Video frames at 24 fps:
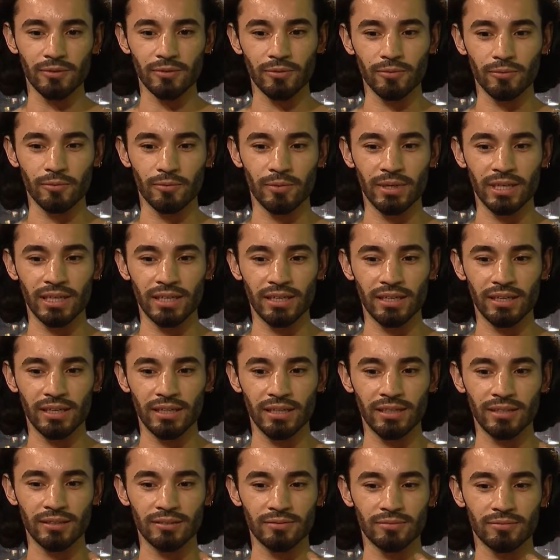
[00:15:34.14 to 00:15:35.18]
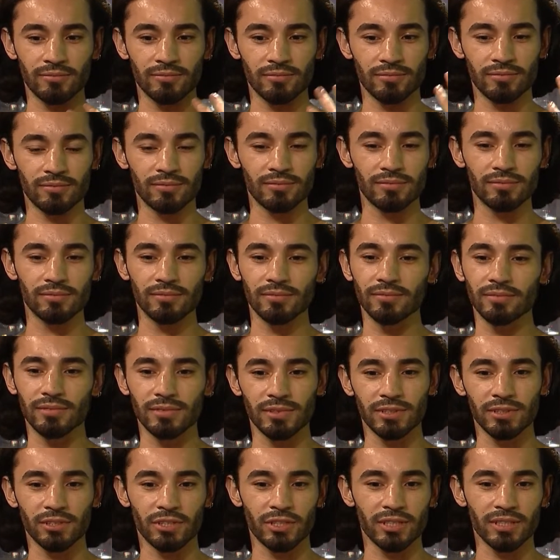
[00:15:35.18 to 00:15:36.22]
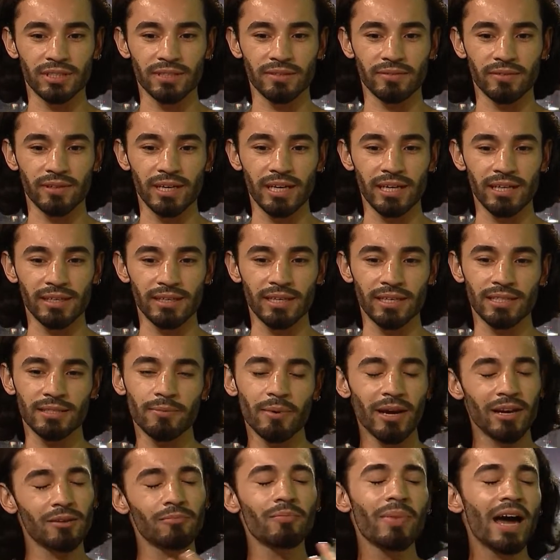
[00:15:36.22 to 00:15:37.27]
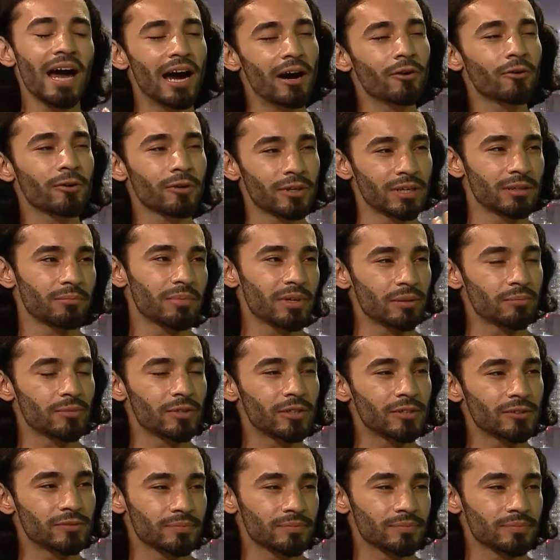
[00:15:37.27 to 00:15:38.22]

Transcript: we just it's about empowering people.